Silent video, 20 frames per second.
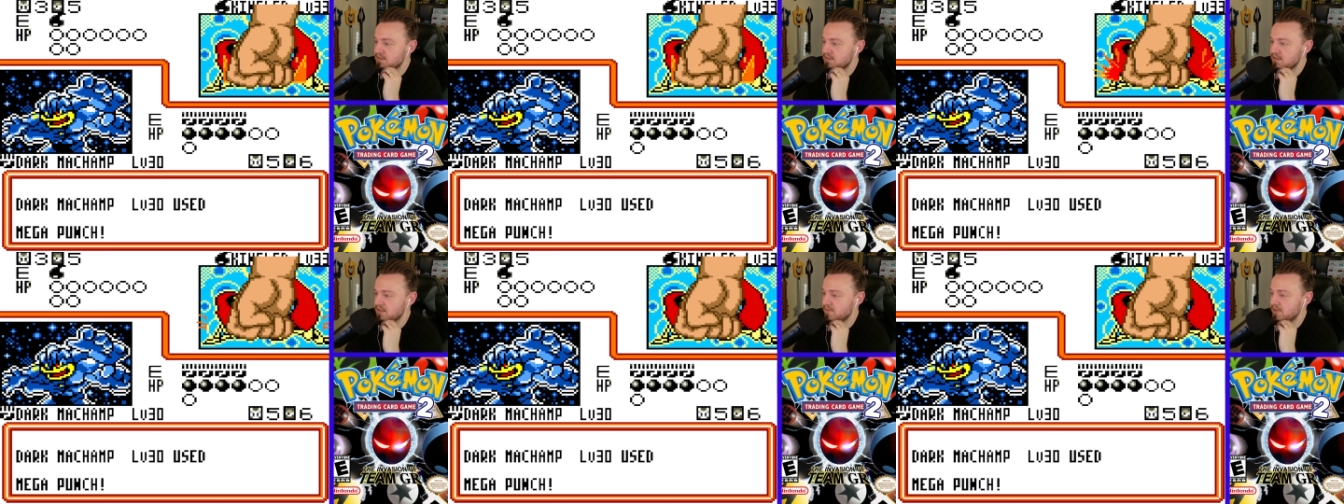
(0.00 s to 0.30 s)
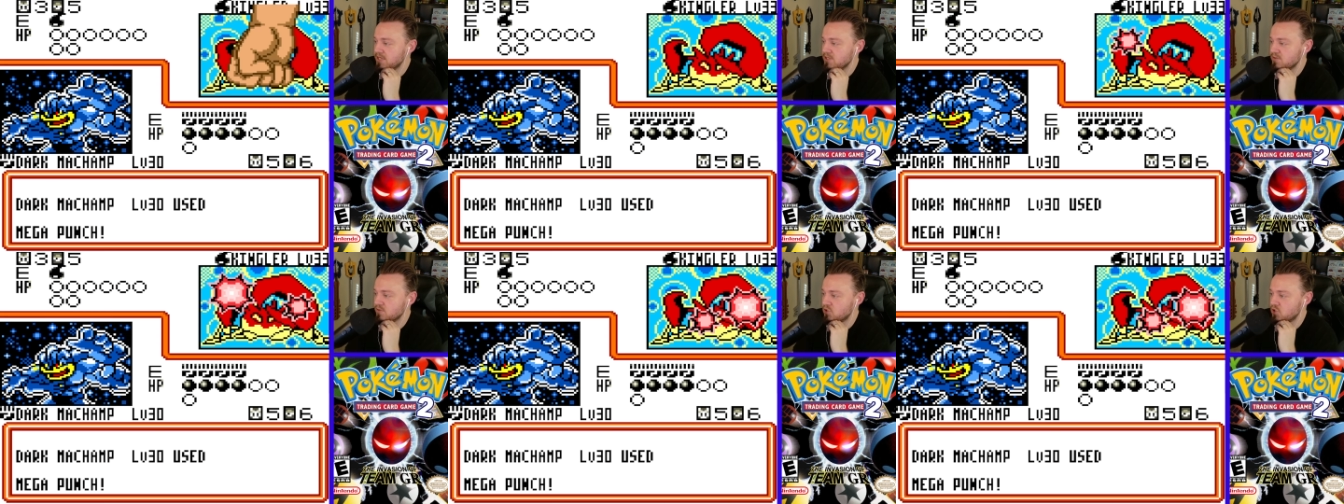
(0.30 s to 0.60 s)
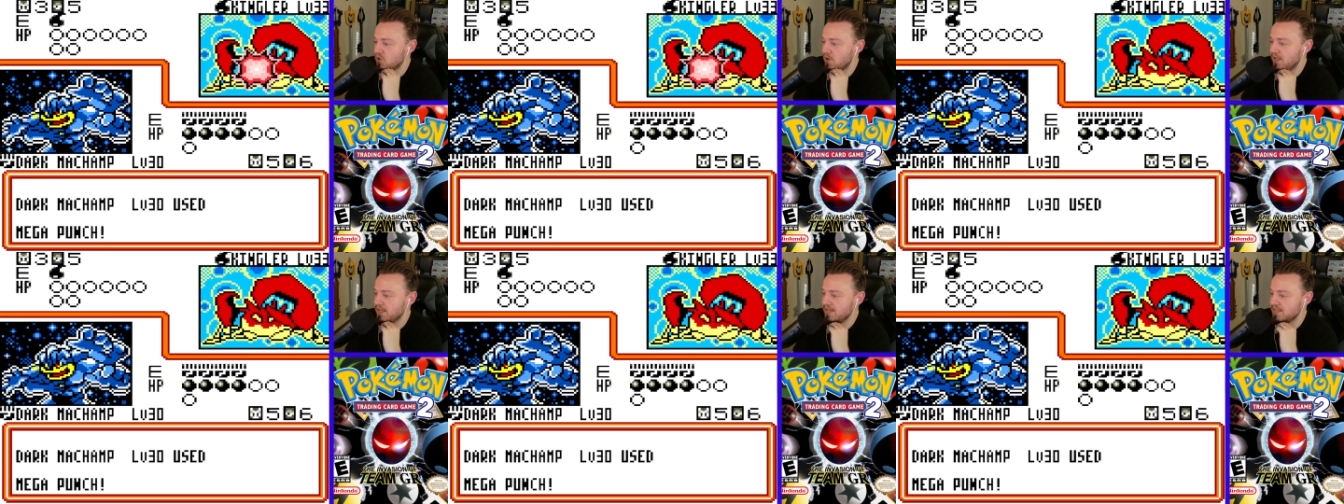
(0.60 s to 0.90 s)
I might as well
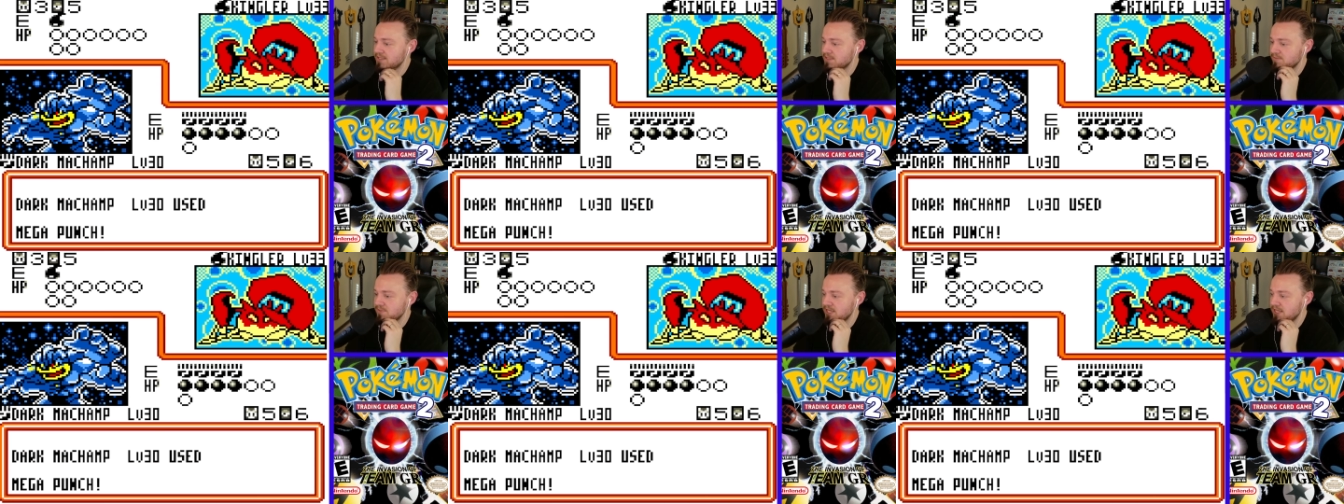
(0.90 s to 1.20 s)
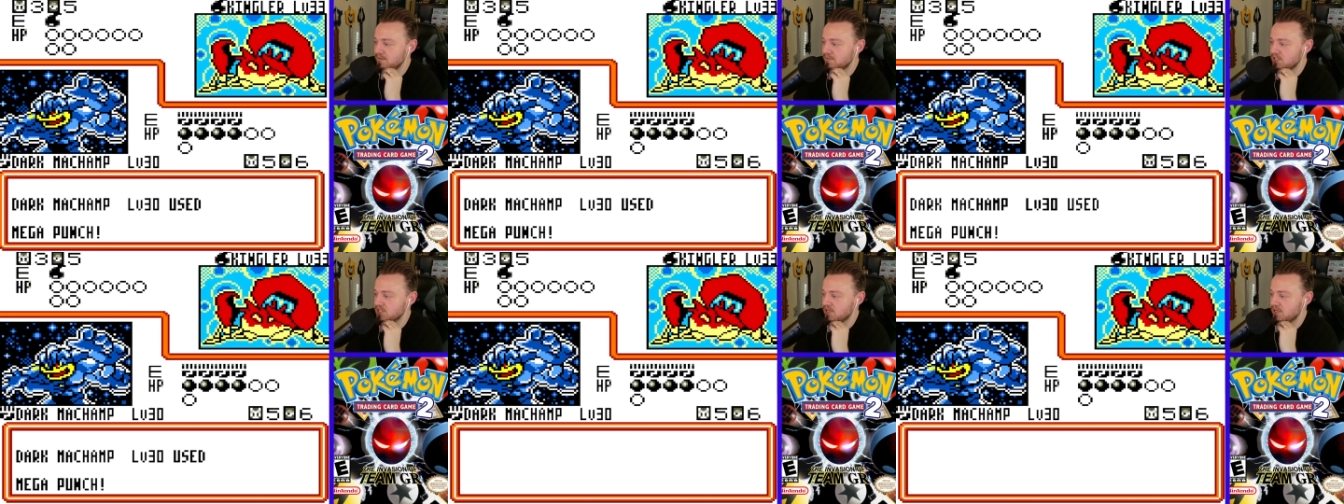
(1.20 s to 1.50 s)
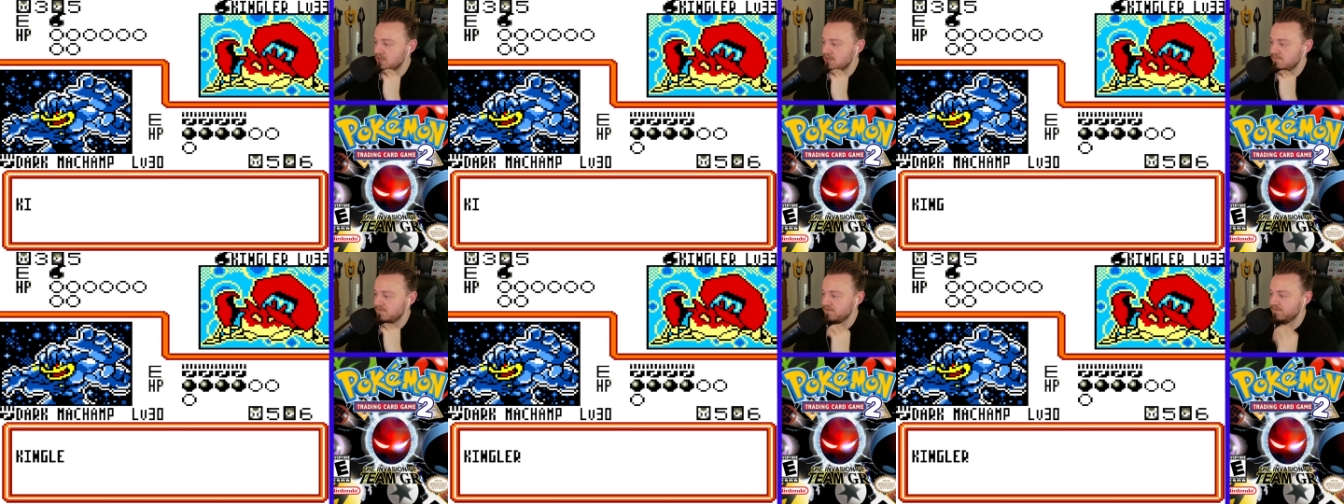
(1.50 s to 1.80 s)
try and get some damage
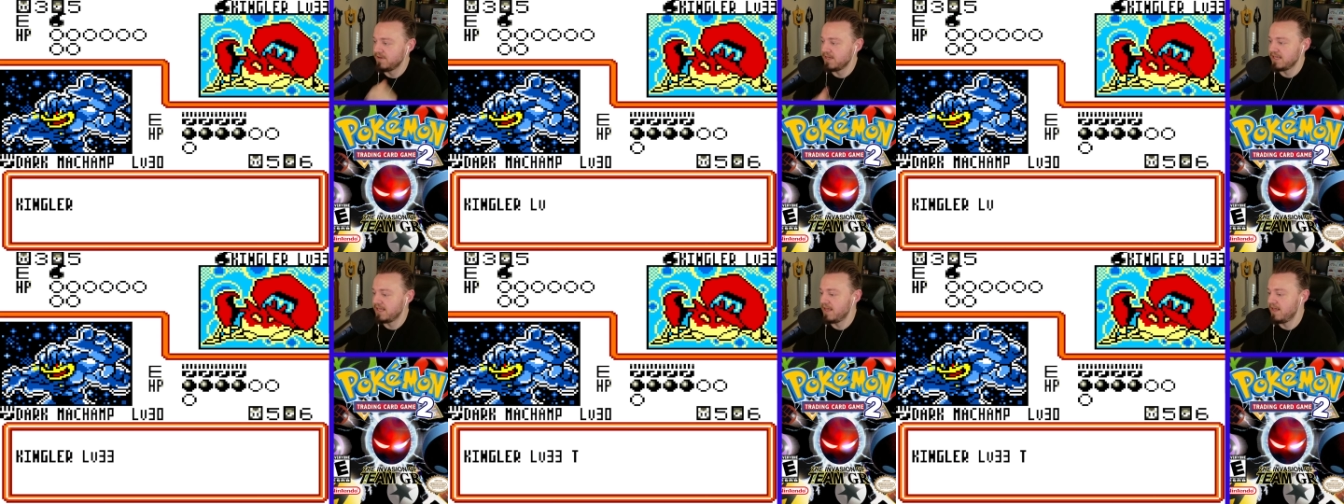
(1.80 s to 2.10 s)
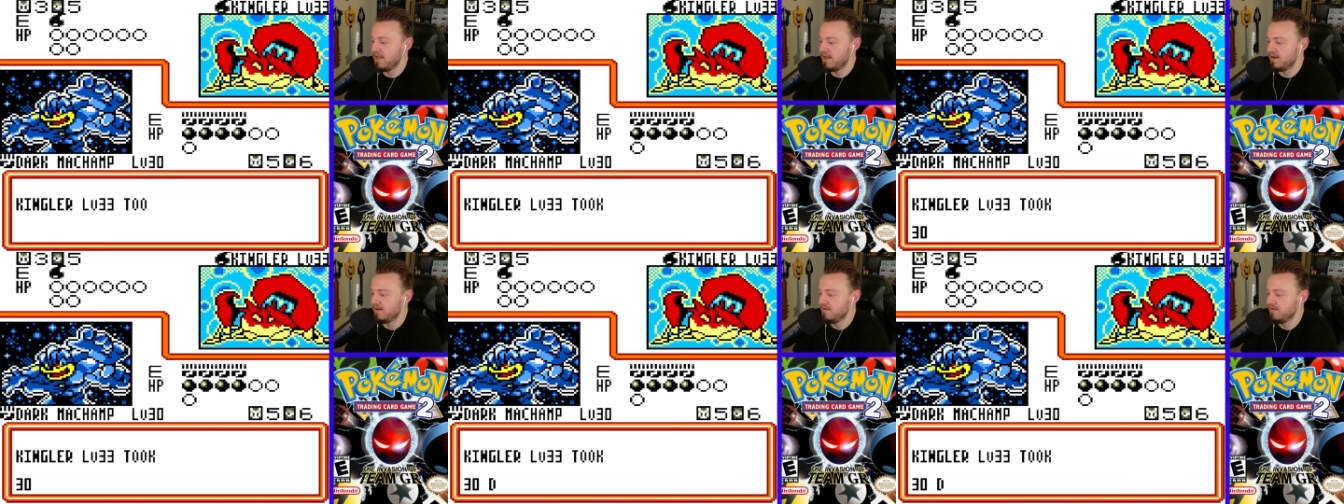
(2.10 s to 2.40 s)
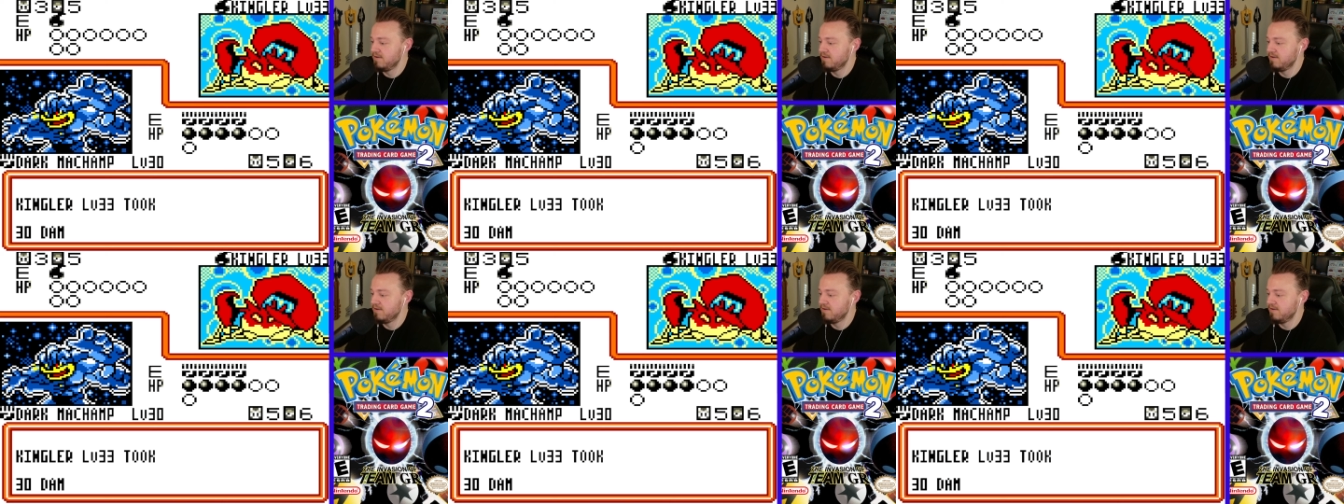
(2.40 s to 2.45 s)
off if I can.